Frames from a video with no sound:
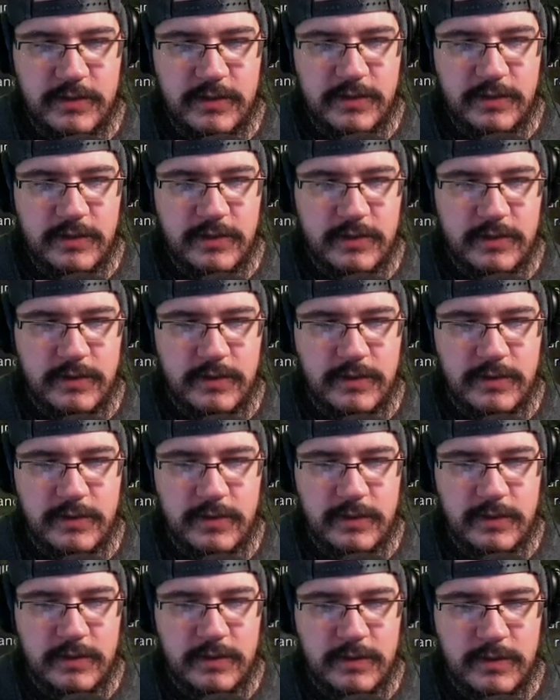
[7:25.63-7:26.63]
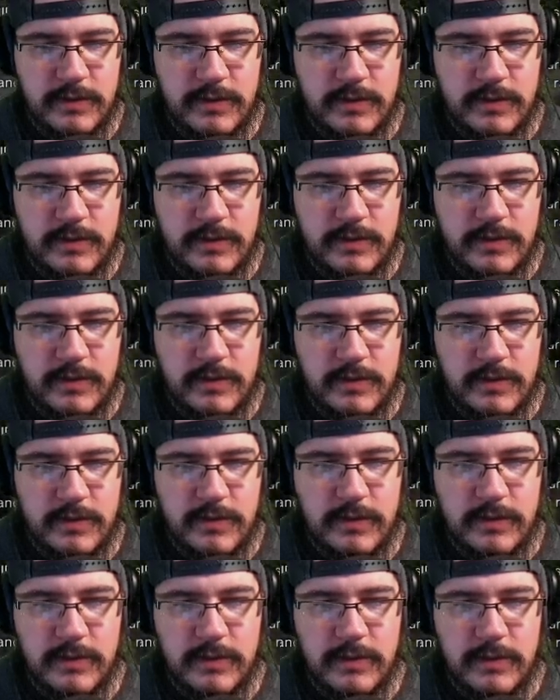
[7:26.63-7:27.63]

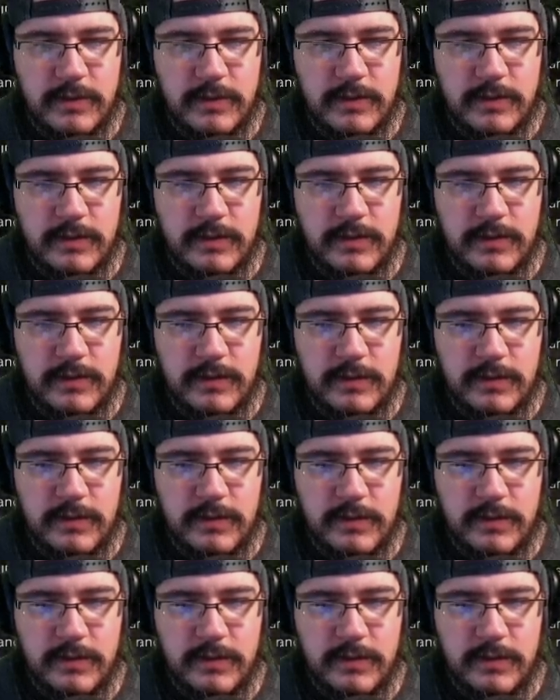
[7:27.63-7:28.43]
[no speech]